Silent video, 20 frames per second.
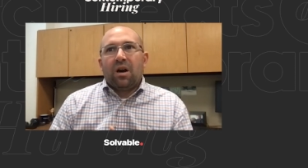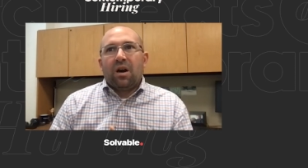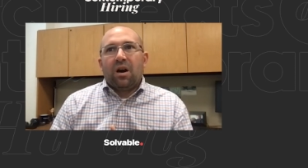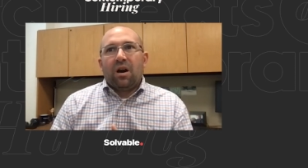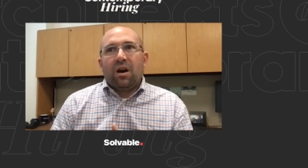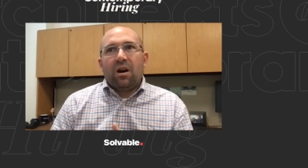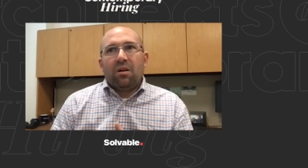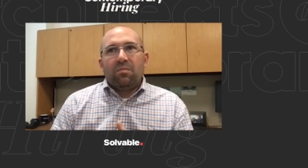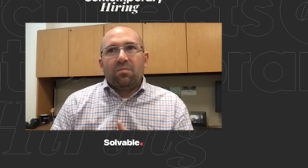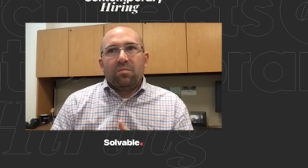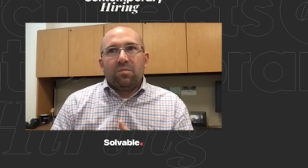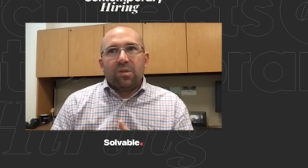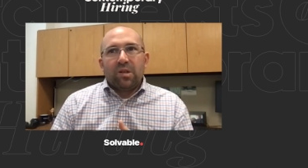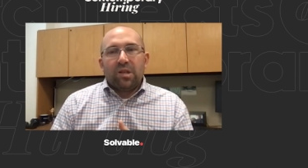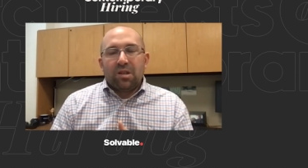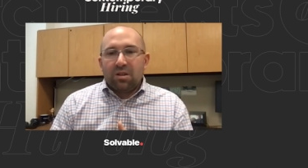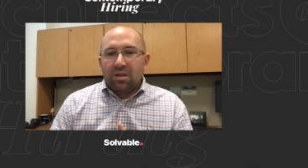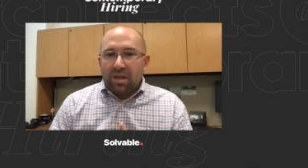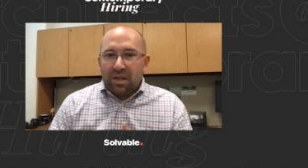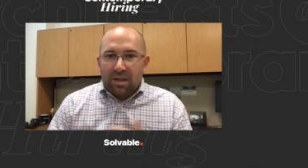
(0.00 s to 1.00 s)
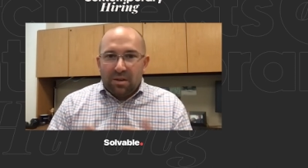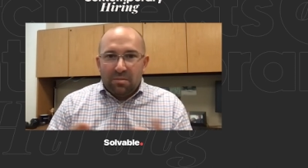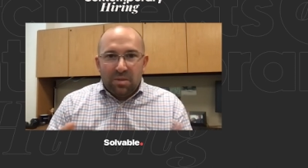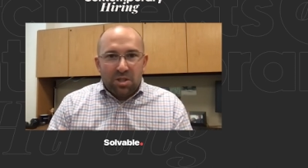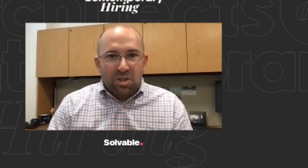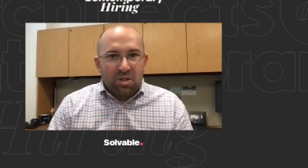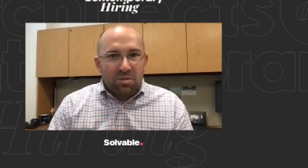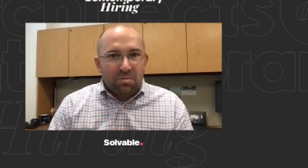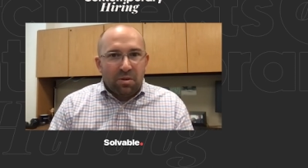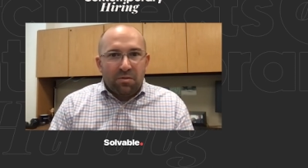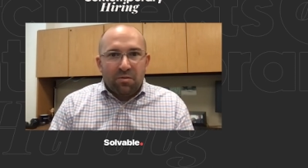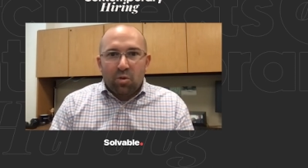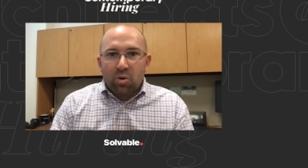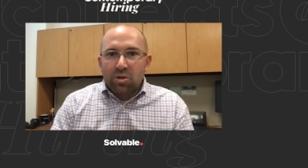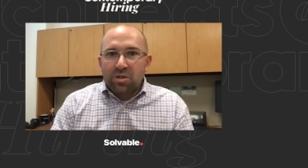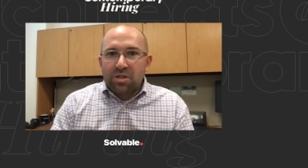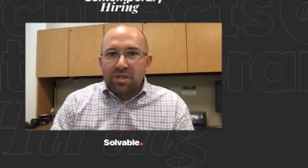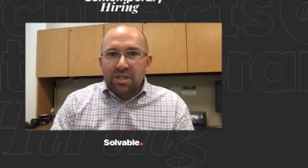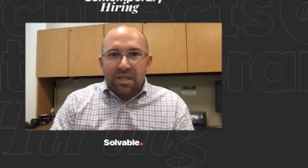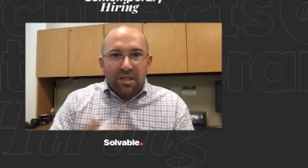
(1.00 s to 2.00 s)
Like I mentioned
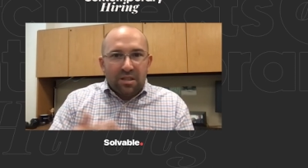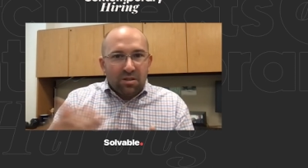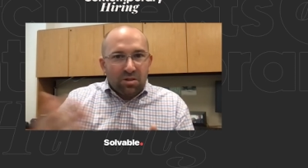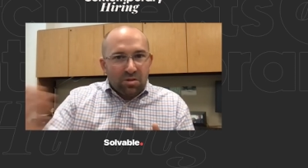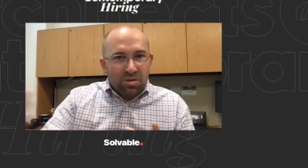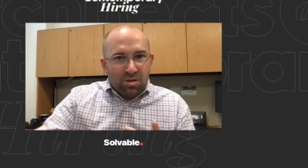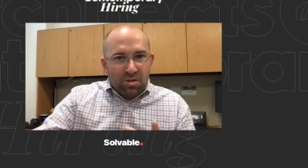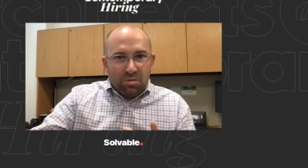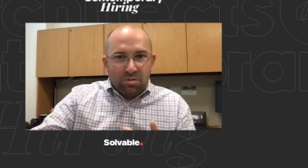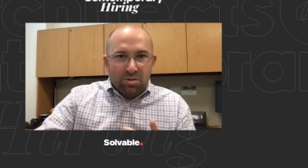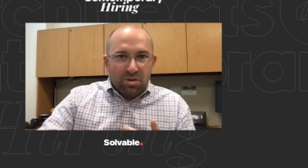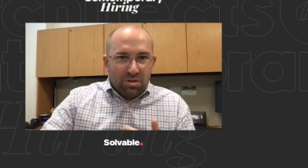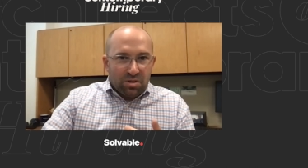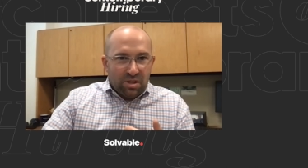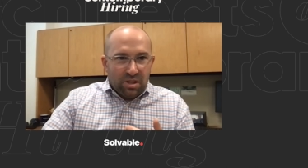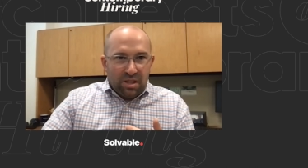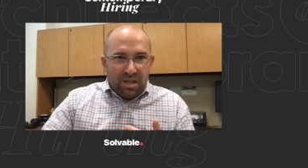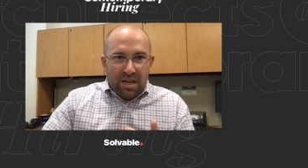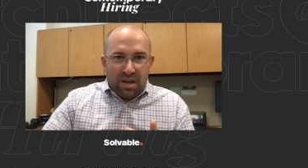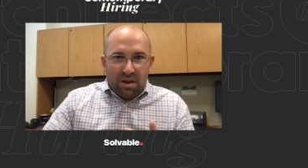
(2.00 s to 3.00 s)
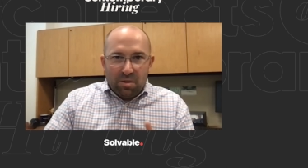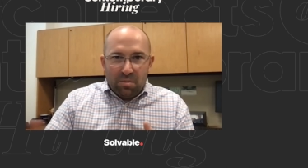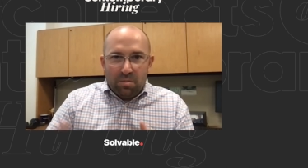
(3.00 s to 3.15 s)
before, seeing those soldiers in the